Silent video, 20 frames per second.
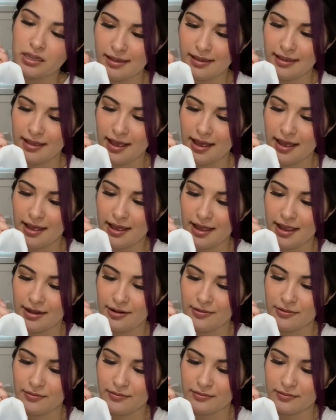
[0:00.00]
yeah, I
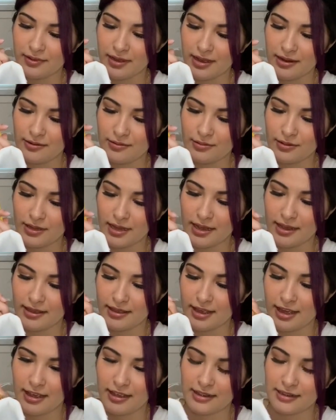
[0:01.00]
don't like
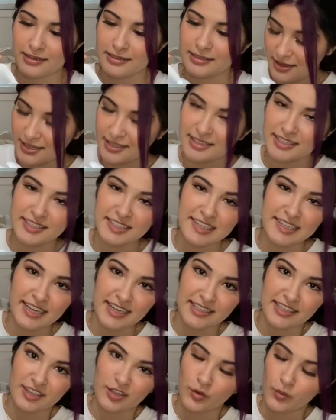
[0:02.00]
that because the stitching
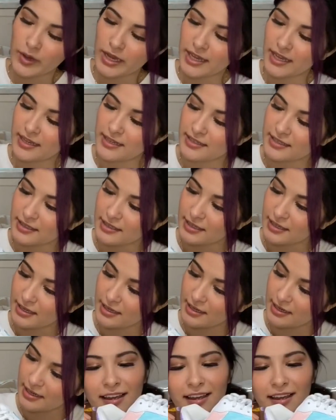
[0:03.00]
gets in the way easily.